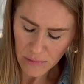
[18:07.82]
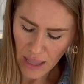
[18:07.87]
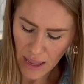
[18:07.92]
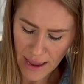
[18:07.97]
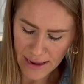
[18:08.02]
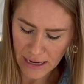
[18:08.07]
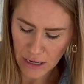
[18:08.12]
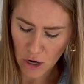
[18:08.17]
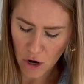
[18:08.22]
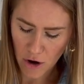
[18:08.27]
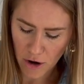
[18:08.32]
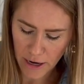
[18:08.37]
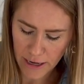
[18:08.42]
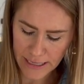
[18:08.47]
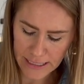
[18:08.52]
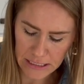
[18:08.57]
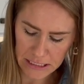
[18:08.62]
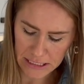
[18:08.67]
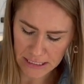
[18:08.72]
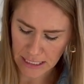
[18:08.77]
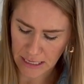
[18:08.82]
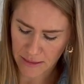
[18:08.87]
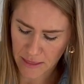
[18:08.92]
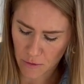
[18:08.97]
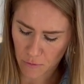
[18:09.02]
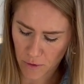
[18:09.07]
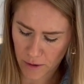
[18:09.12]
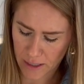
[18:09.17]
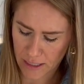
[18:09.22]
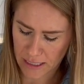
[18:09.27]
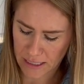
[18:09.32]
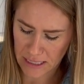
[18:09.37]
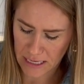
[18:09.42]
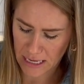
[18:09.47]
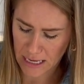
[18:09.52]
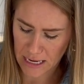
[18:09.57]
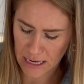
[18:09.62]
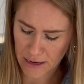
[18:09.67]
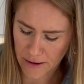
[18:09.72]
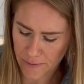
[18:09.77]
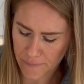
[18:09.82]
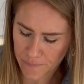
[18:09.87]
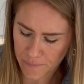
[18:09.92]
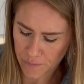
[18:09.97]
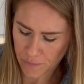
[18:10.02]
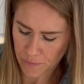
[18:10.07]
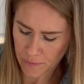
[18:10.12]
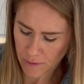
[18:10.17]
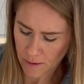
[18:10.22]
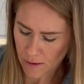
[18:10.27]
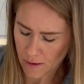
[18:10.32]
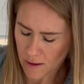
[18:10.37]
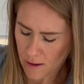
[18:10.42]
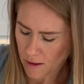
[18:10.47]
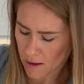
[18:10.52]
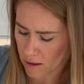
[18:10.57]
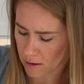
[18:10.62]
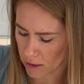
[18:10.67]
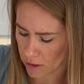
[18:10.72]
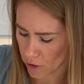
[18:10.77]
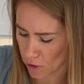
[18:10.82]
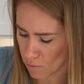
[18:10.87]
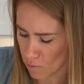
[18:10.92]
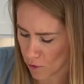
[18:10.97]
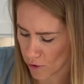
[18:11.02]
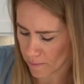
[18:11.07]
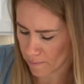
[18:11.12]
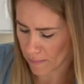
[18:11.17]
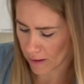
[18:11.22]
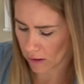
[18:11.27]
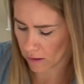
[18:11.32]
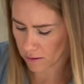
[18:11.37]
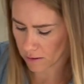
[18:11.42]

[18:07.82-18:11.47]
I can already see that we're gonna need a little more milk.